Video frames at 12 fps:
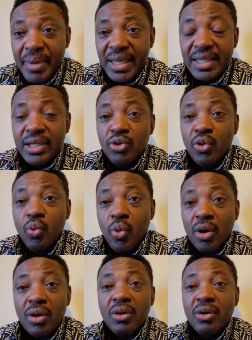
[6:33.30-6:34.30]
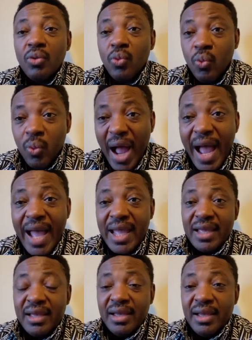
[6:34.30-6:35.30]
But it no work.
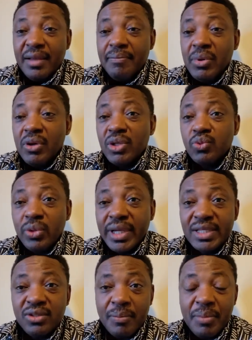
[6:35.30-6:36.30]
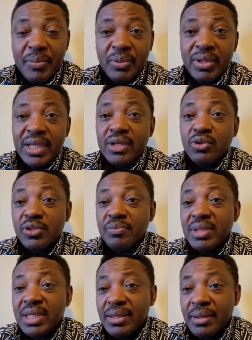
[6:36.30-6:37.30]
Why? Because we get some people that then
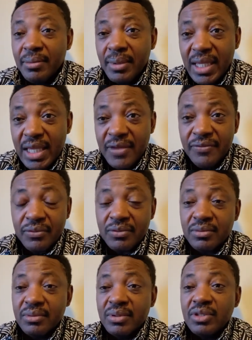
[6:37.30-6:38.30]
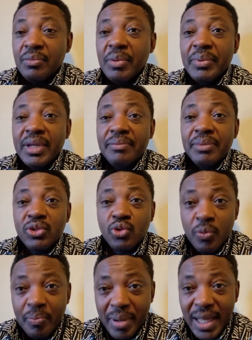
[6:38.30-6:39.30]
just be evil. Some people then be
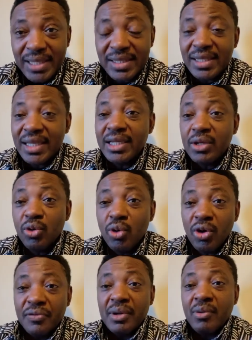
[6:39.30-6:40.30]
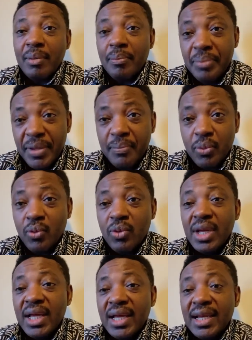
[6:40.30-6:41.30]
too partisan. They don't love our
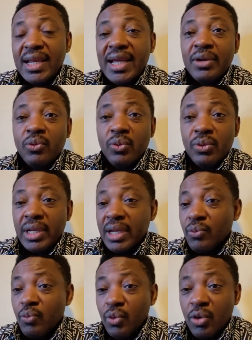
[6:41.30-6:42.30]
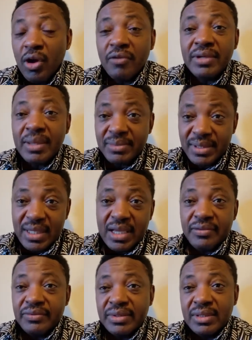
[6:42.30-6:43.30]
people like they love
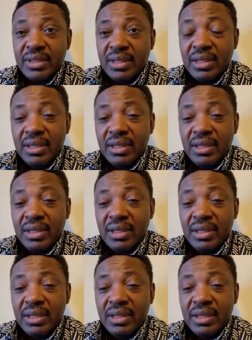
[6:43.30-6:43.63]
themselves.